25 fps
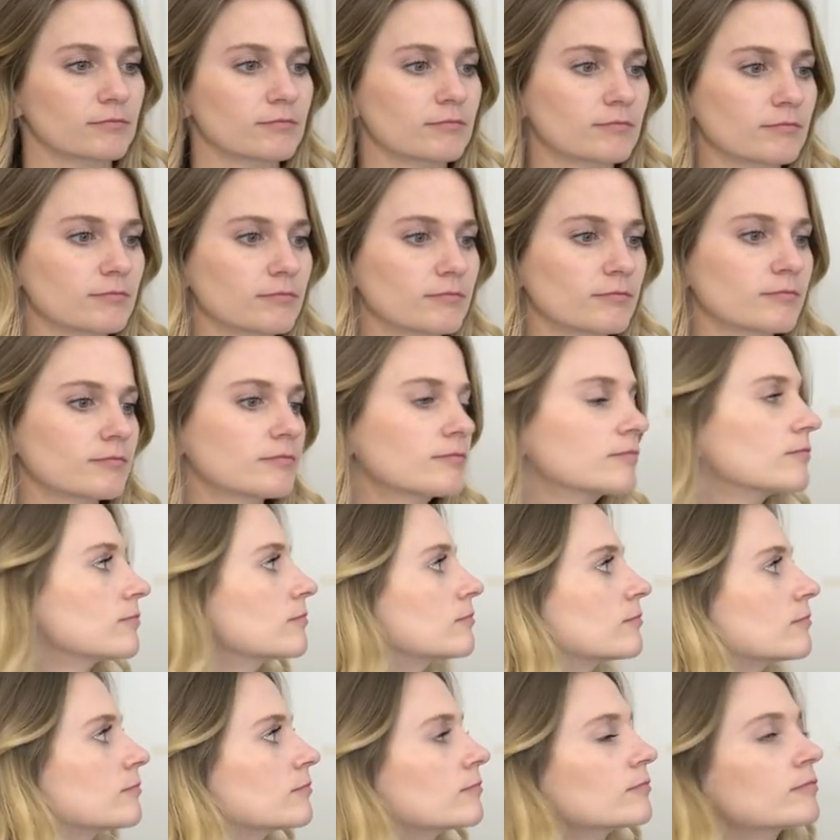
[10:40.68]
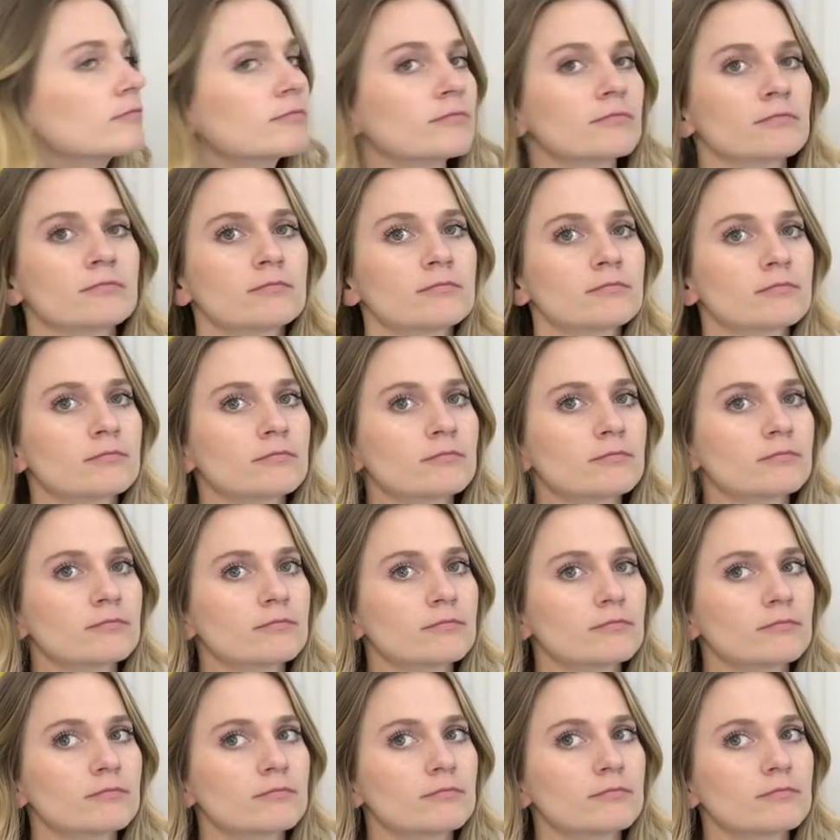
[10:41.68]

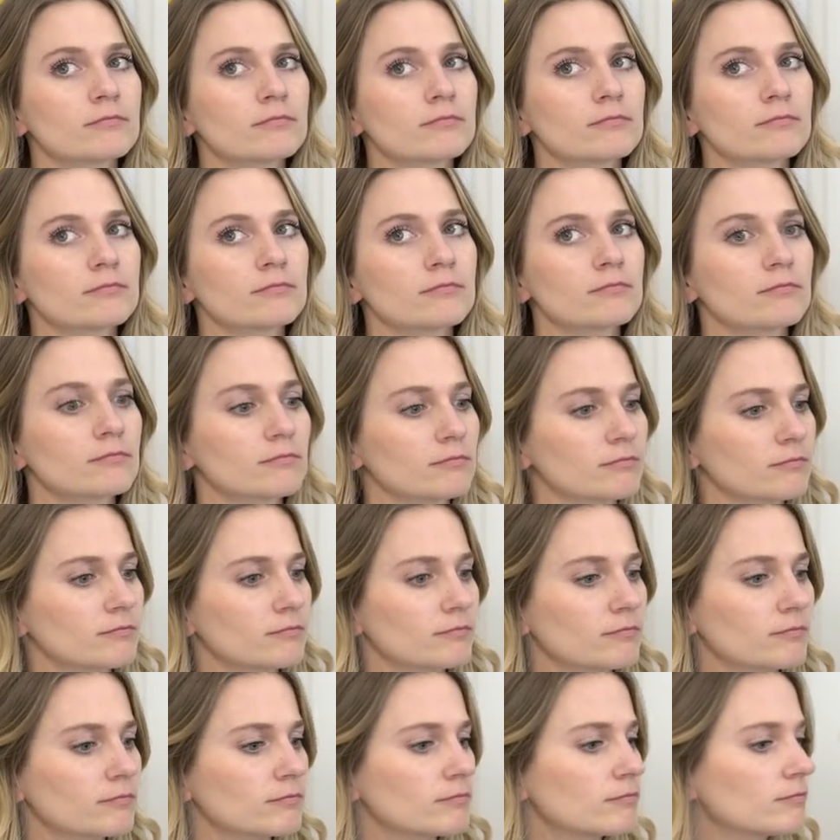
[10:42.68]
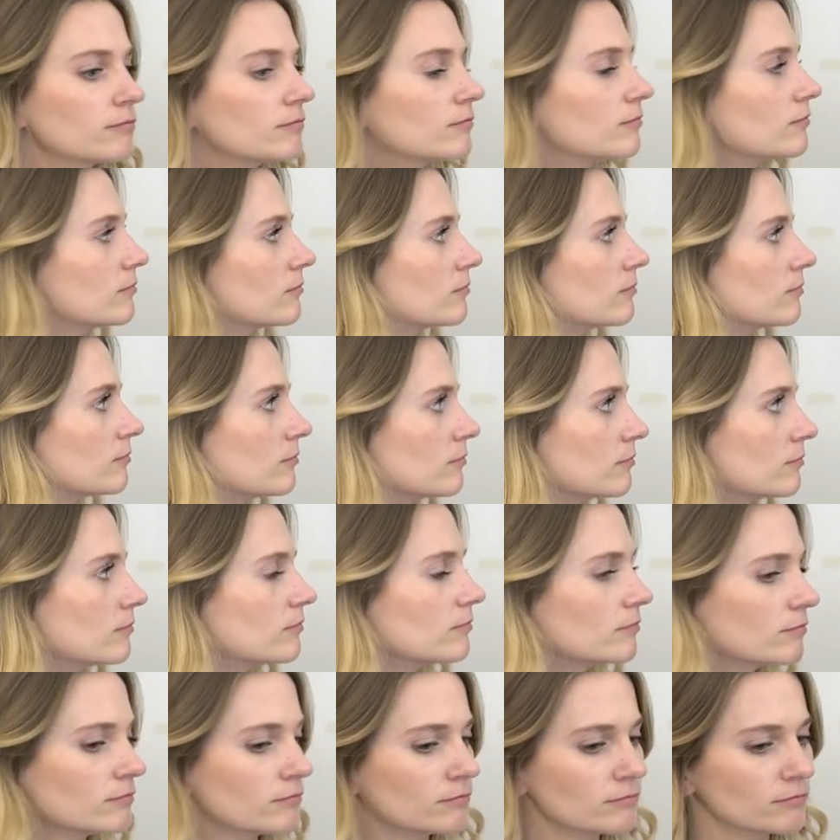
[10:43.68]

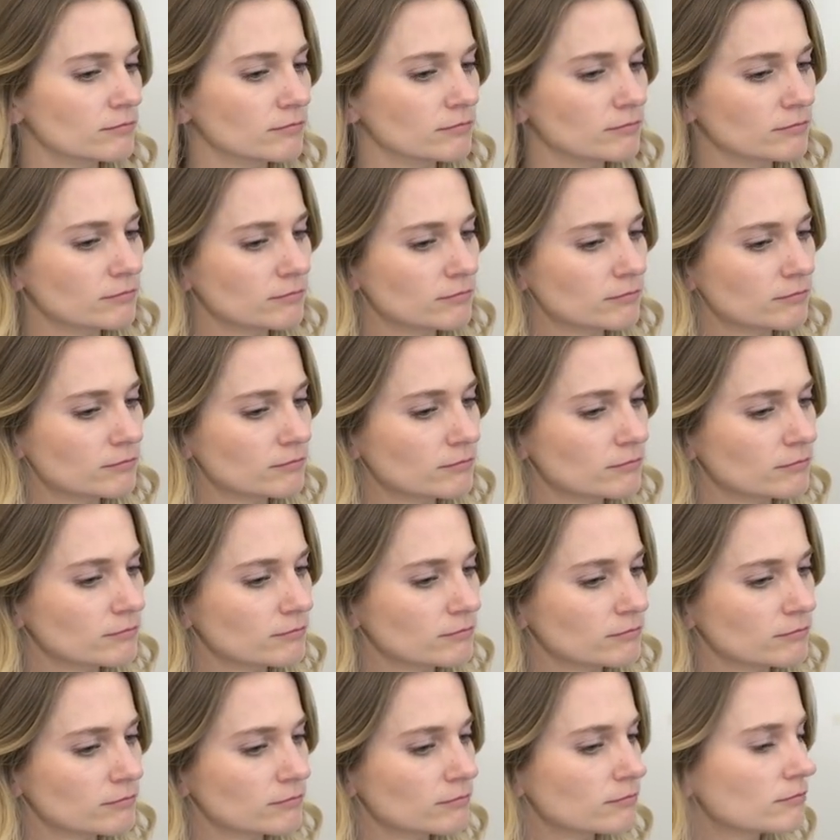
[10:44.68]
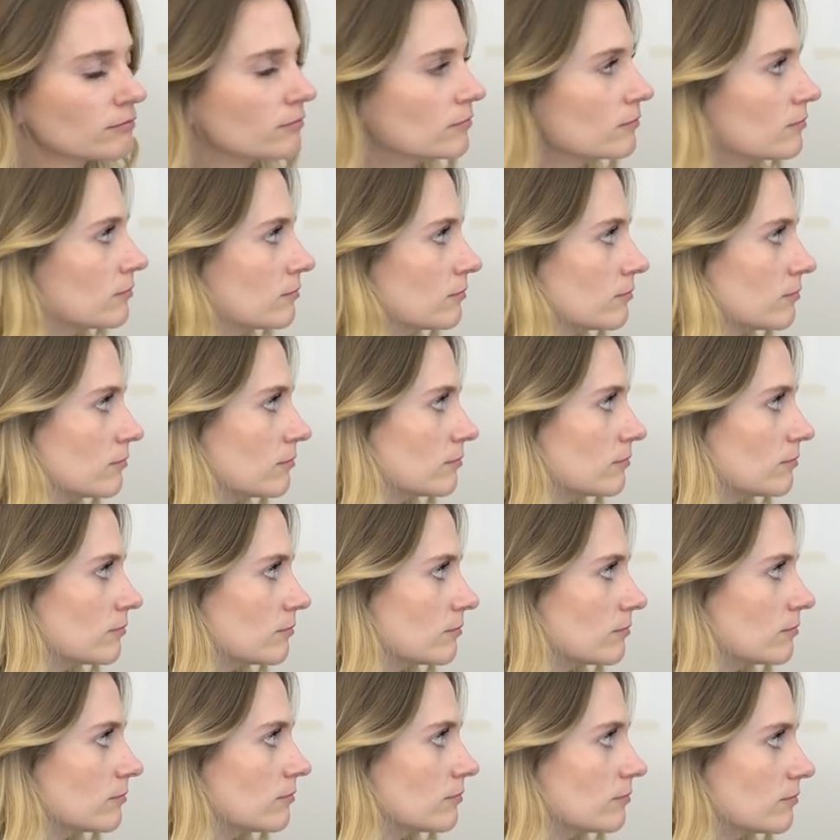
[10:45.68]

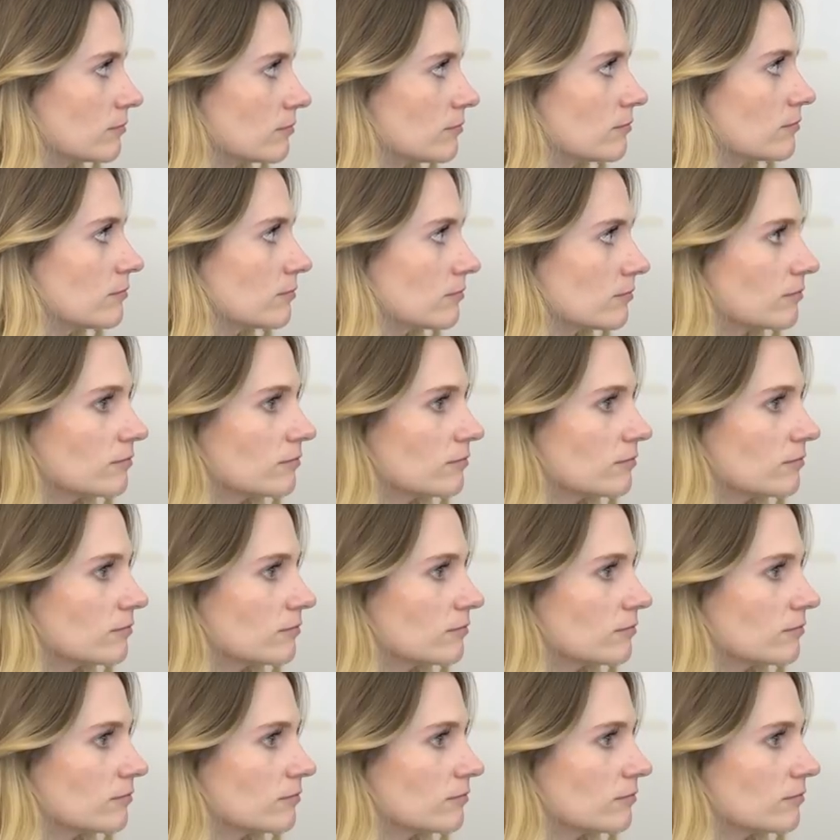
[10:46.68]
[no speech]